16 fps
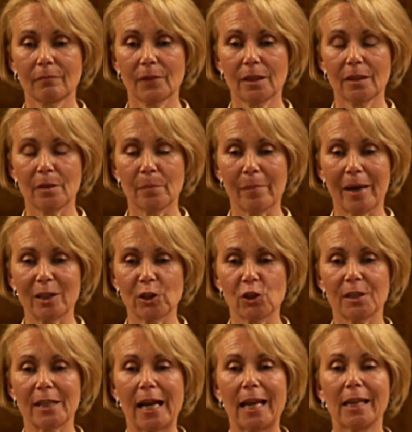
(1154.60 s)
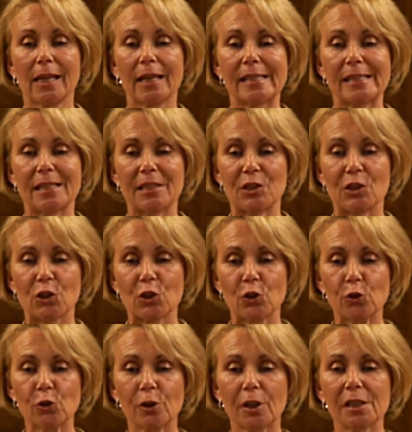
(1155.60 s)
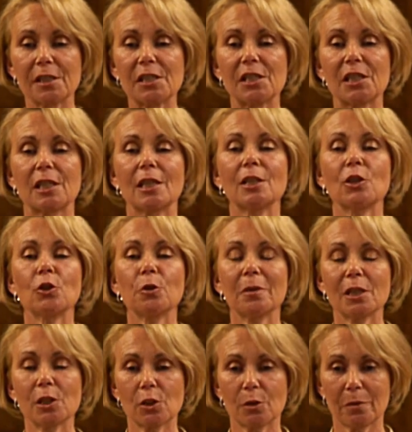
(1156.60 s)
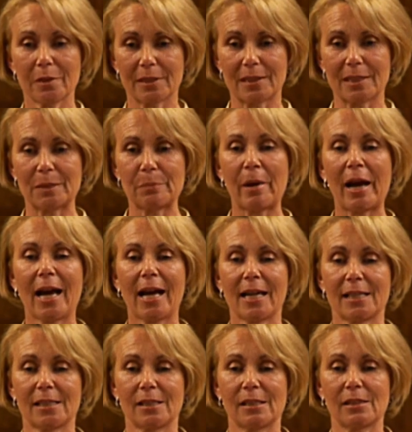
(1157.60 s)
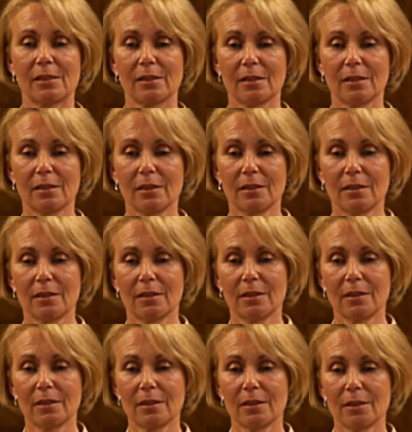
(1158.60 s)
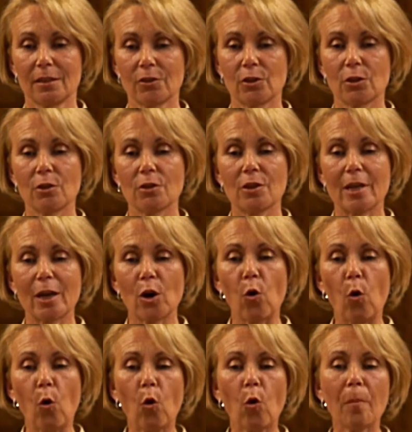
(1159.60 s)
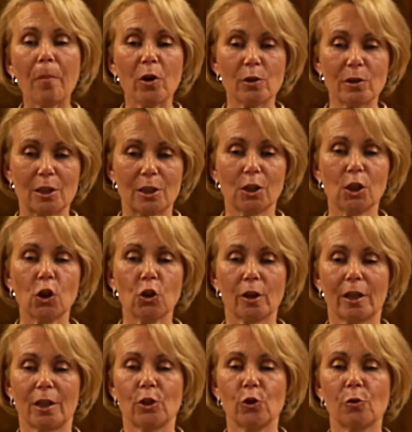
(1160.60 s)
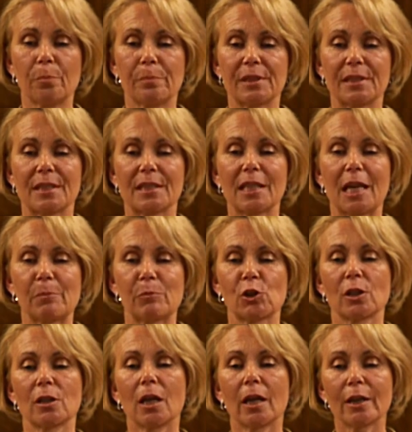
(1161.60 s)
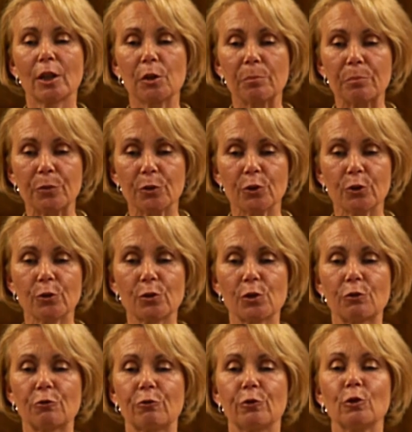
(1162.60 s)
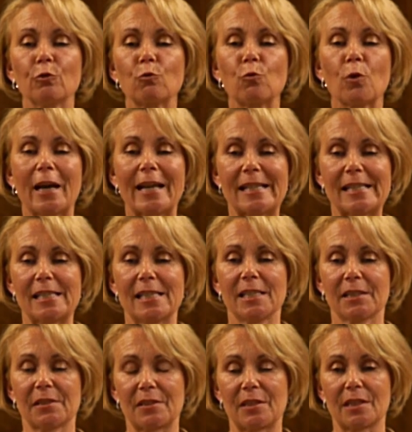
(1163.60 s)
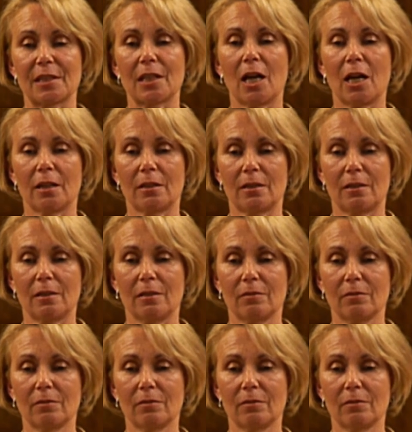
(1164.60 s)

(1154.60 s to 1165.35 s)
And imagine that light is still continuing to expand so that they almost look in your perception like a beautiful radiant sun